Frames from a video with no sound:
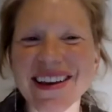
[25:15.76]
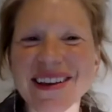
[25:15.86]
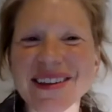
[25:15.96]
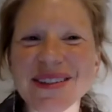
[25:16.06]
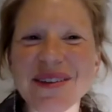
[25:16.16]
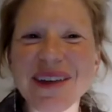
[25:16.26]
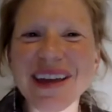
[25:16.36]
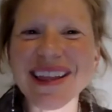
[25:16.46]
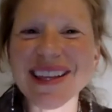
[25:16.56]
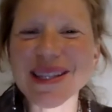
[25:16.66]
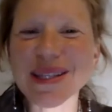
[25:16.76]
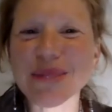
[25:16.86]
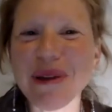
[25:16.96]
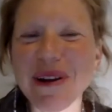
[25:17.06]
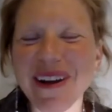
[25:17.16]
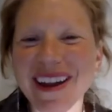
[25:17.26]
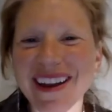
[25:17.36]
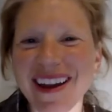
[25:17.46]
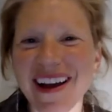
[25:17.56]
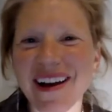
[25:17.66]
So in this spirit
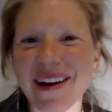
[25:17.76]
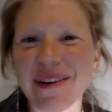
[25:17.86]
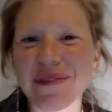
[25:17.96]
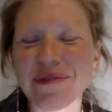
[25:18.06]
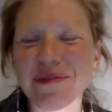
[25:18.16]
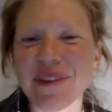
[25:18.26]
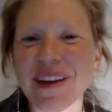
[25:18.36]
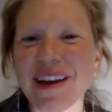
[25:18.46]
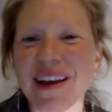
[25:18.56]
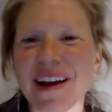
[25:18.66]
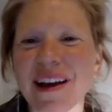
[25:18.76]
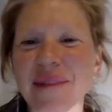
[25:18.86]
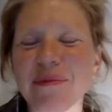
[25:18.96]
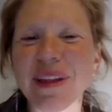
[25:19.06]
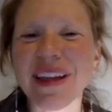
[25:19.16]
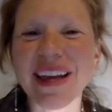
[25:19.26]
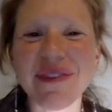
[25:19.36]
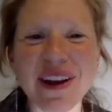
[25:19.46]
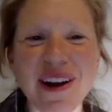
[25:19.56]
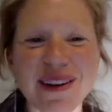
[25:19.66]
of really
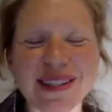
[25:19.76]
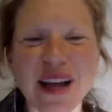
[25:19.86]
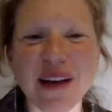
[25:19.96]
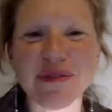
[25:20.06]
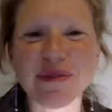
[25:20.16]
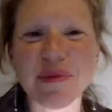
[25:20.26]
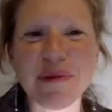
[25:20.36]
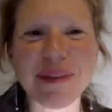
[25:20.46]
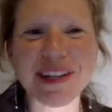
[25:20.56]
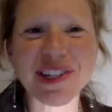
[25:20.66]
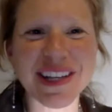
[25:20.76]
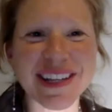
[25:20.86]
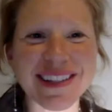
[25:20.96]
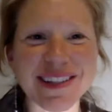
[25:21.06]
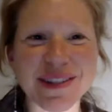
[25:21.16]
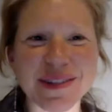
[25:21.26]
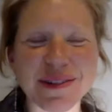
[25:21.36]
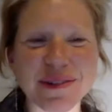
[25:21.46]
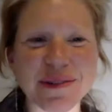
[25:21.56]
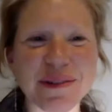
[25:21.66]
giving ourselves permission
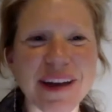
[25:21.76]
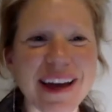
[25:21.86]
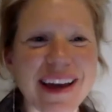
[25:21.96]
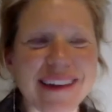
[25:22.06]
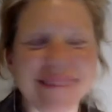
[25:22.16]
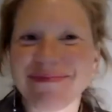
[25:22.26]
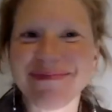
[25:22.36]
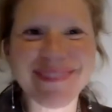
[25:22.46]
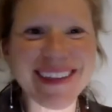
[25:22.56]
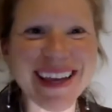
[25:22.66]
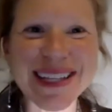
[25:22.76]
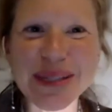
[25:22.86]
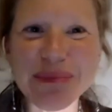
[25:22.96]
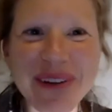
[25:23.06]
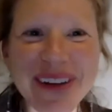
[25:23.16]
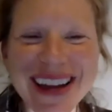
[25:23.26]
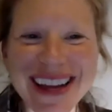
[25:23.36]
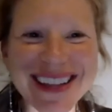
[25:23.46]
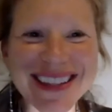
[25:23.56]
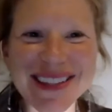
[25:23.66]
to
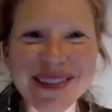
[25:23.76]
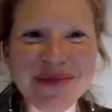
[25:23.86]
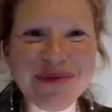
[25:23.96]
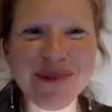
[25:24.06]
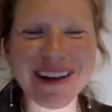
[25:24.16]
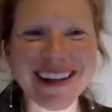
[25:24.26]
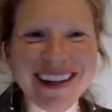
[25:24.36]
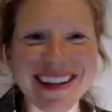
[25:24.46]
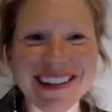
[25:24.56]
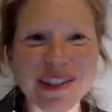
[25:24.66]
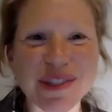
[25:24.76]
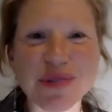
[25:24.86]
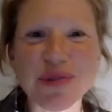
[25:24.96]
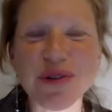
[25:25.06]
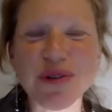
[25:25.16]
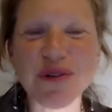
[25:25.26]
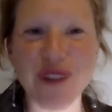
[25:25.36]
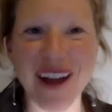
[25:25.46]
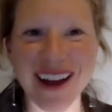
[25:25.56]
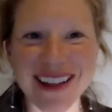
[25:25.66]
experience what is true
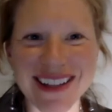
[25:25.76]
for us,